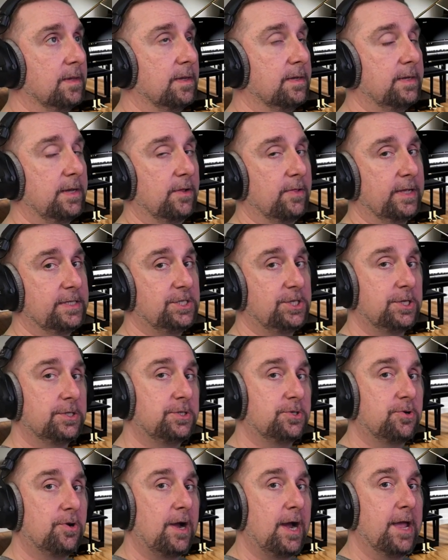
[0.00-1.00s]
Now let's
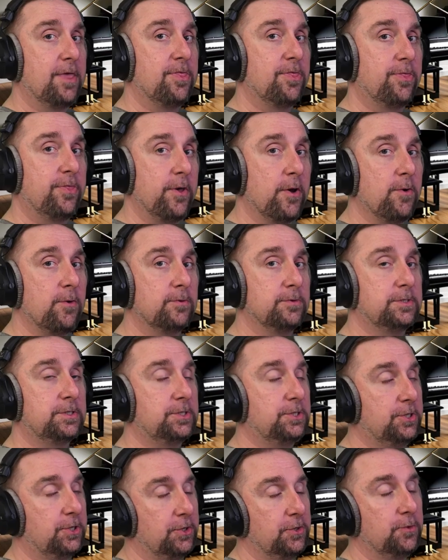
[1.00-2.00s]
just try those
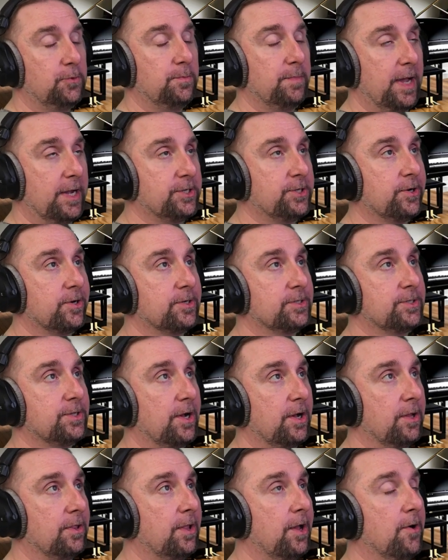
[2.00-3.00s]
2 measures
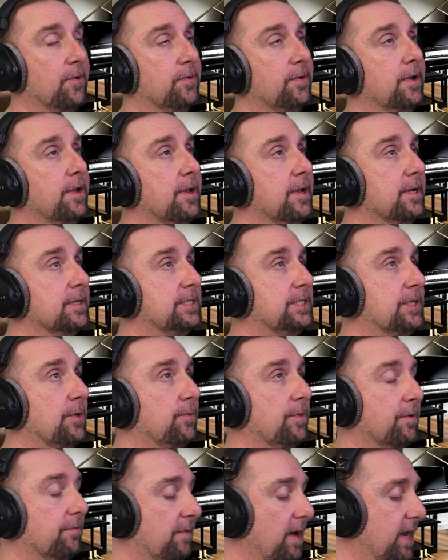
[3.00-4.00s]
alone. So
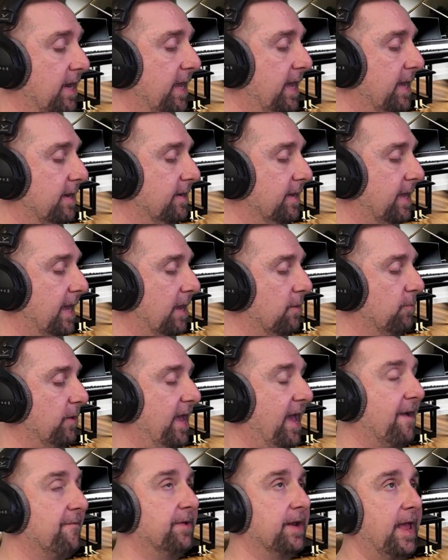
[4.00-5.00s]
in the right hand, again, we
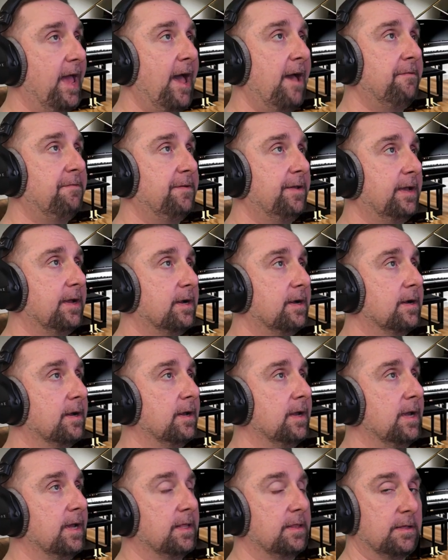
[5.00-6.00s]
have an F here.
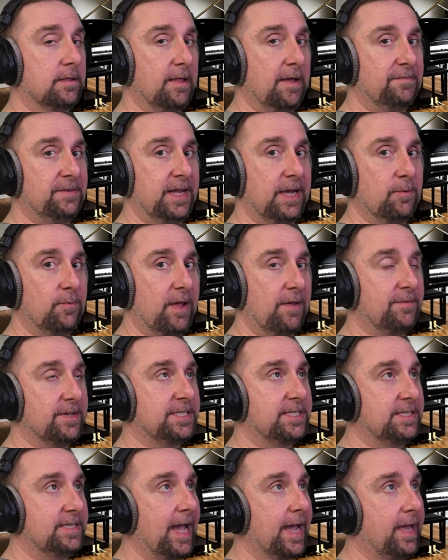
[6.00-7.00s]
In the left hand, we have a
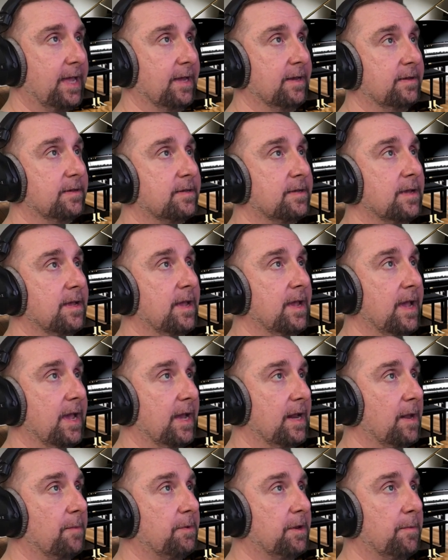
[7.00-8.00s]
second.
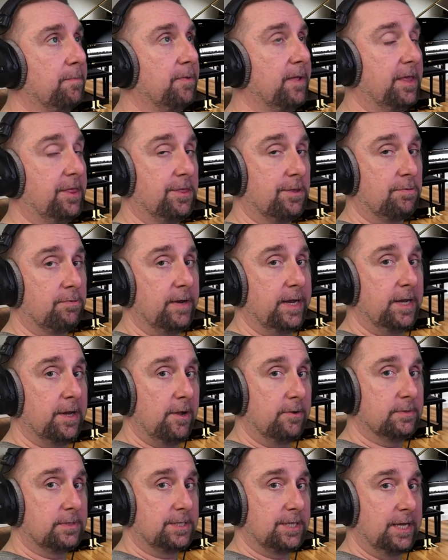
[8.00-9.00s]
And I'm going to play 3
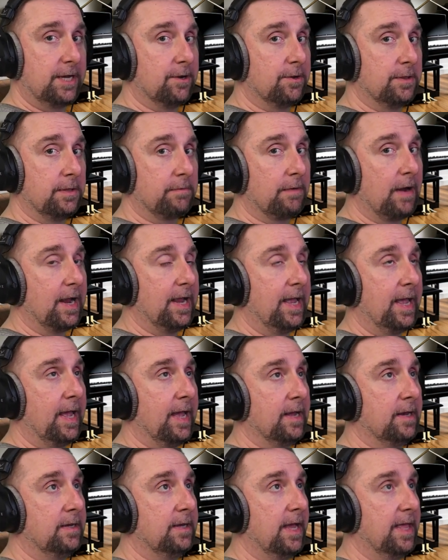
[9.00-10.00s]
notes here in the right
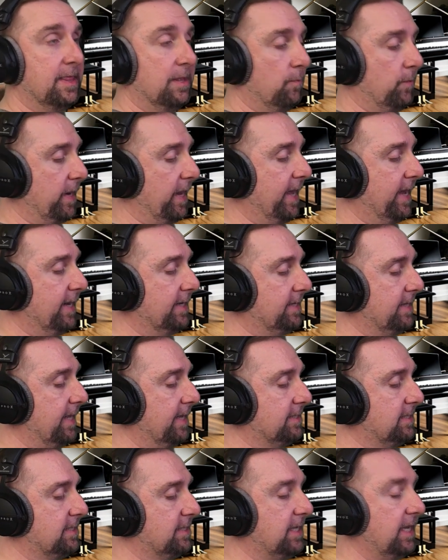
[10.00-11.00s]
hand. And then when I get to
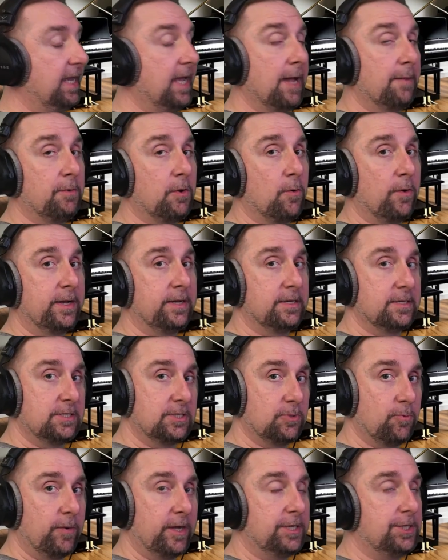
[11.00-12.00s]
that C, I'm going to
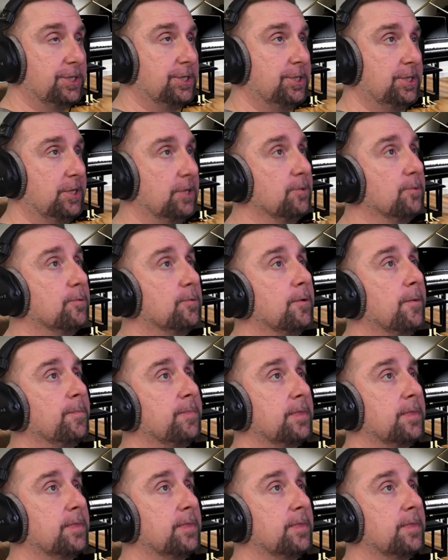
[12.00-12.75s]
switch to